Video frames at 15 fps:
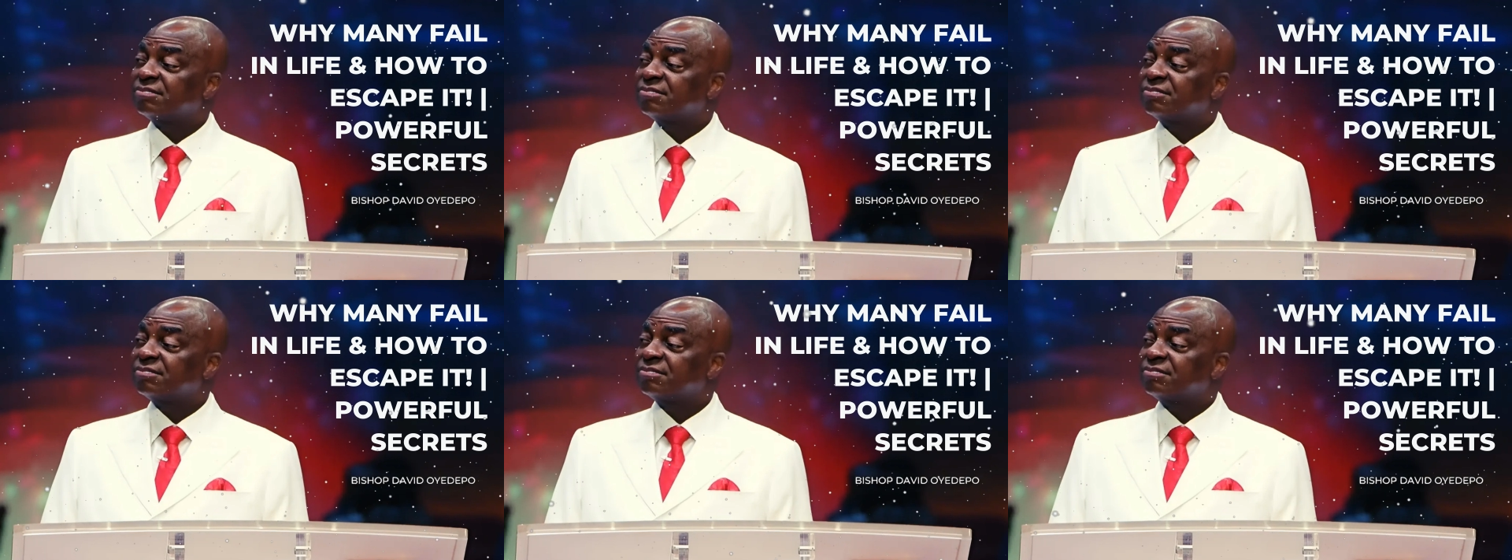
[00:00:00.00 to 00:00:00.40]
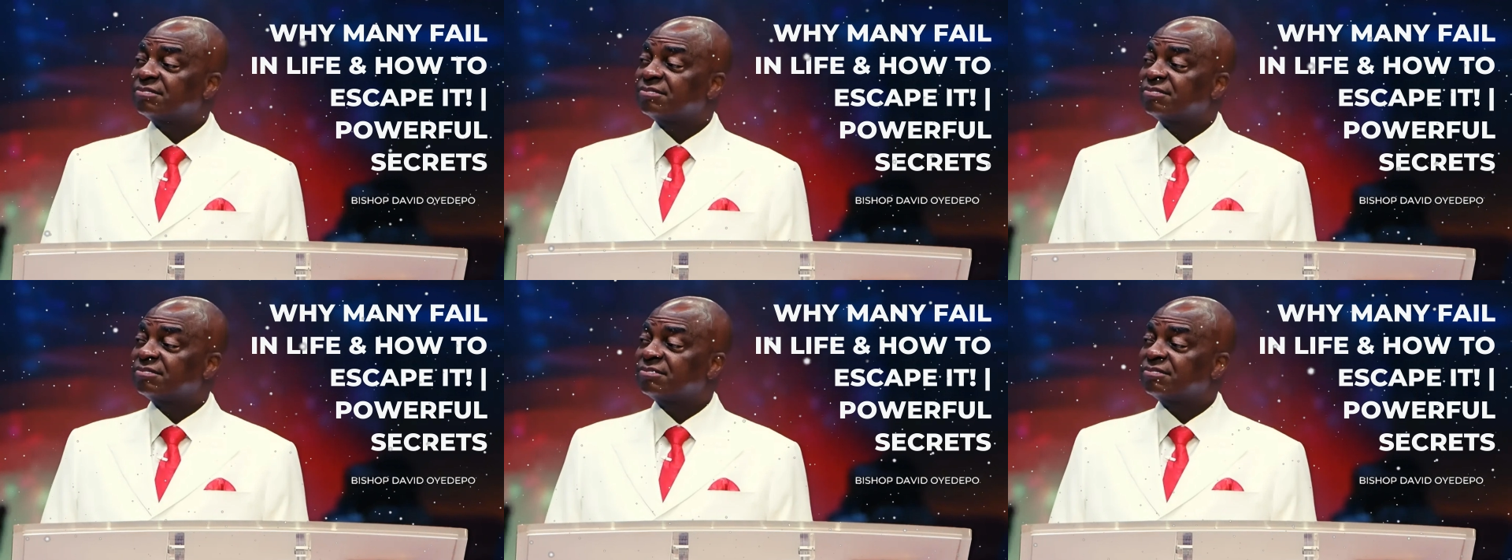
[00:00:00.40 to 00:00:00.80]
end up
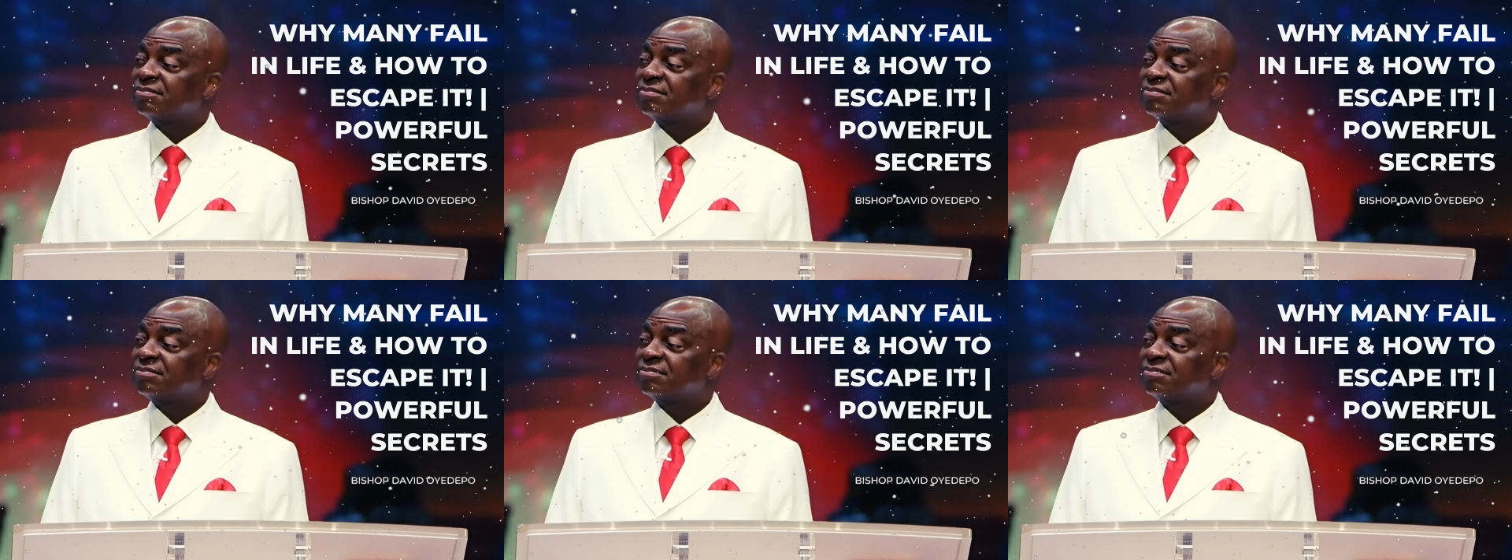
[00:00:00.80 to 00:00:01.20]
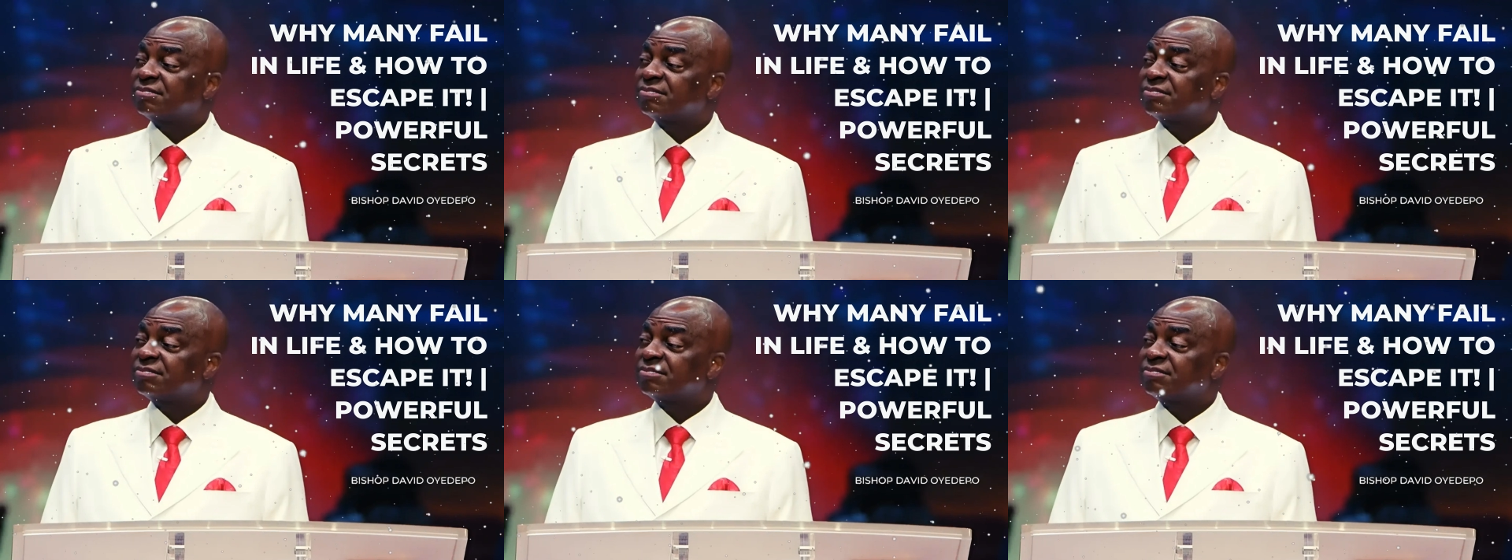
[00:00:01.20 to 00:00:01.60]
as stars
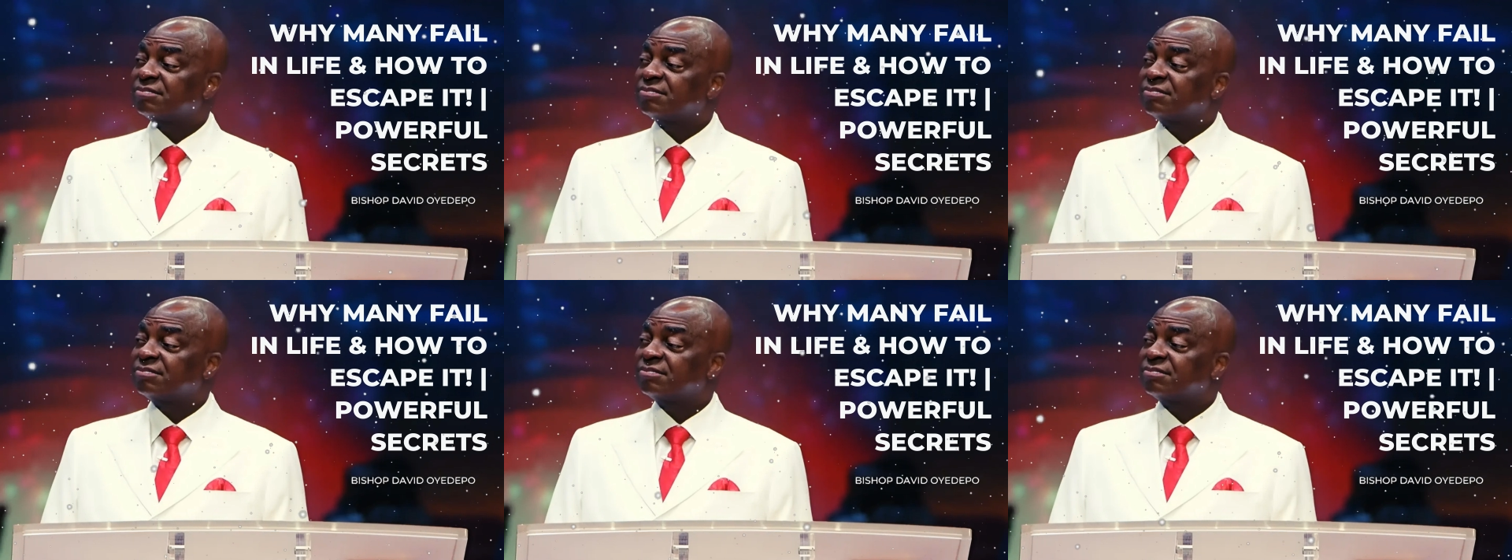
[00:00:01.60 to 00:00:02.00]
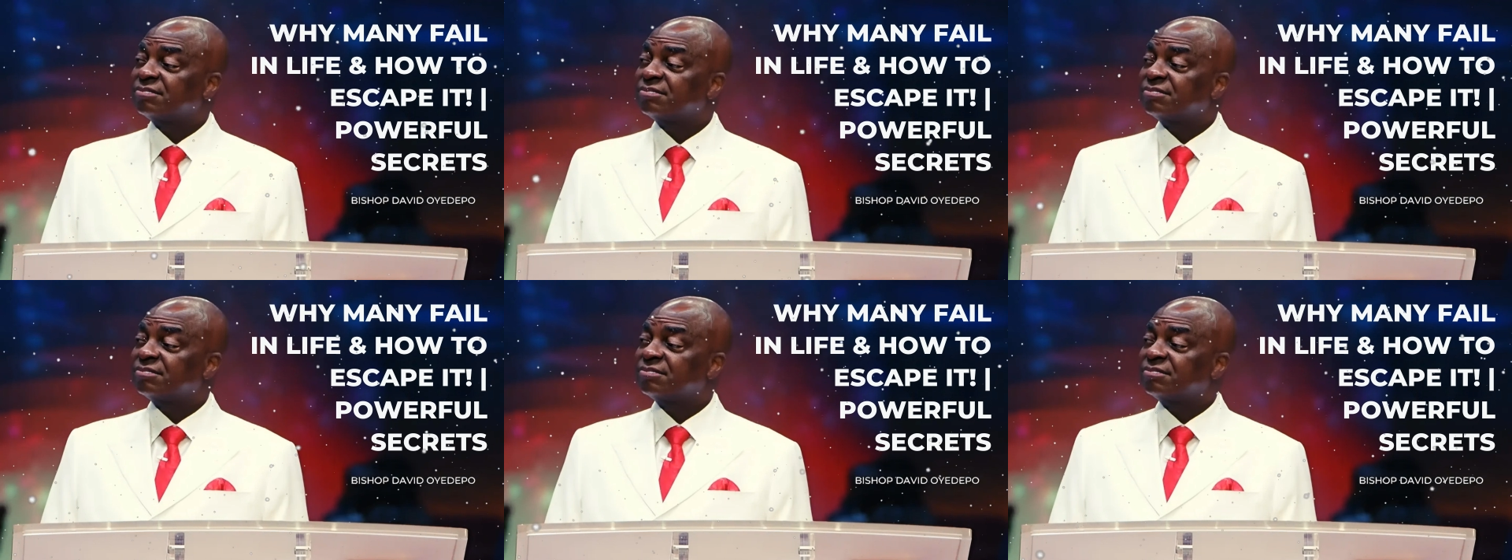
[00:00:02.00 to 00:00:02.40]
in their
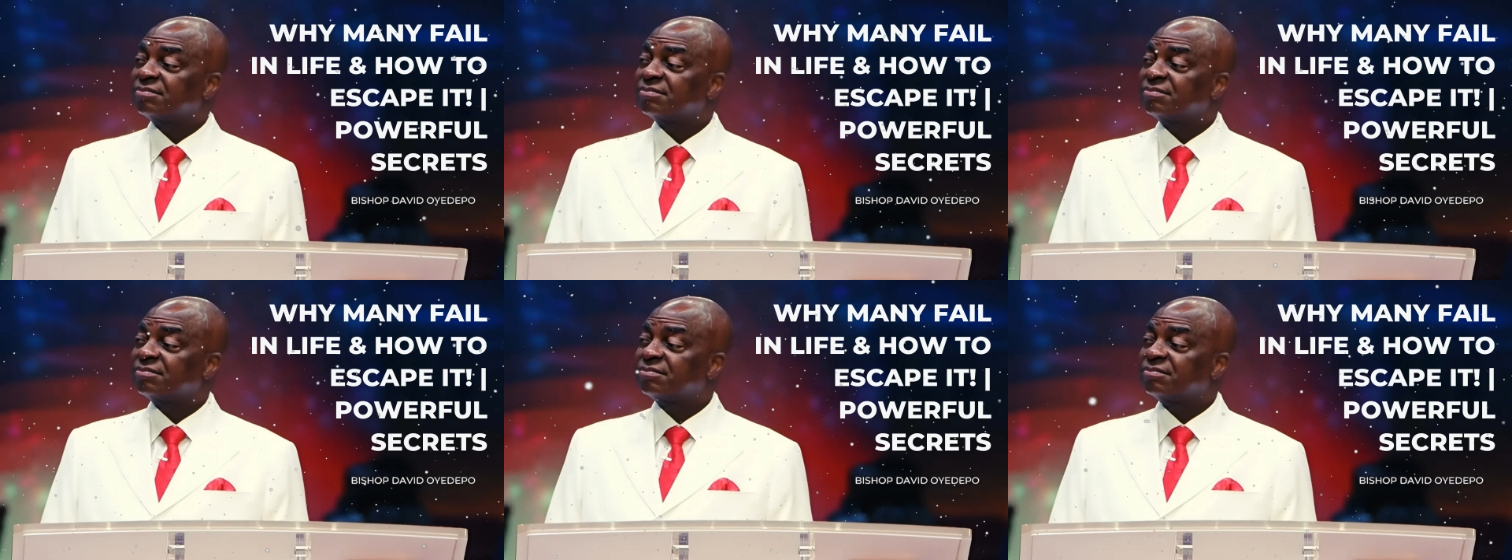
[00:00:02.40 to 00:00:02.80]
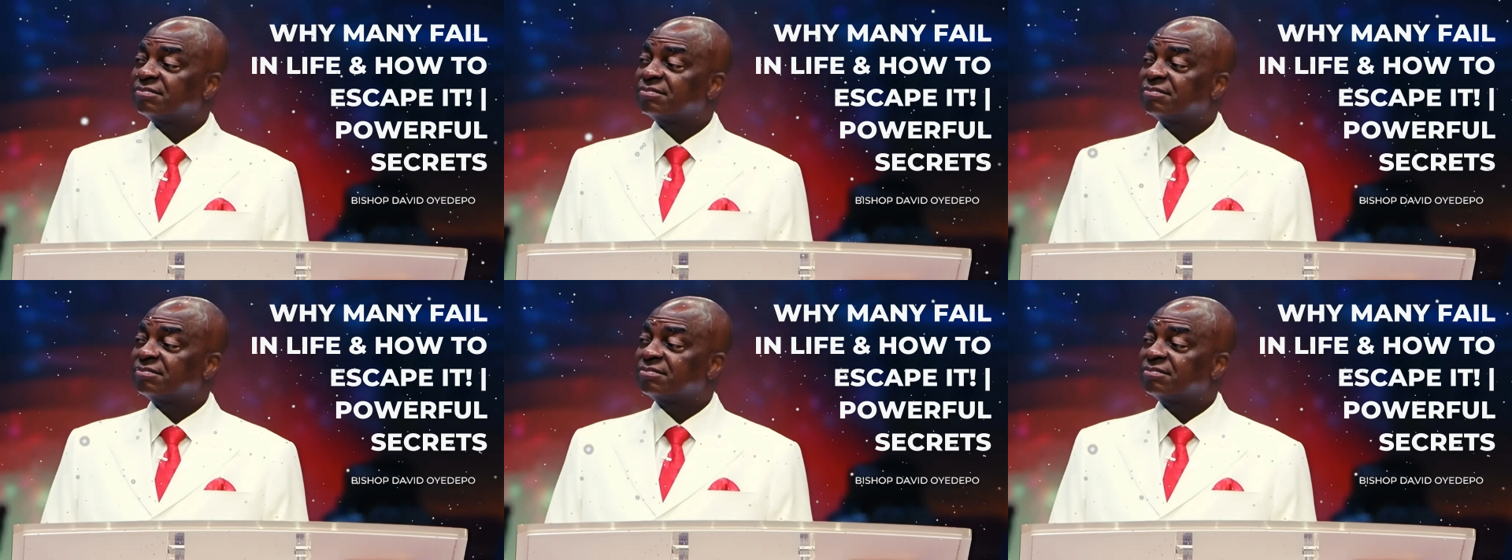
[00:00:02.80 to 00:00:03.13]
fields of endeavors.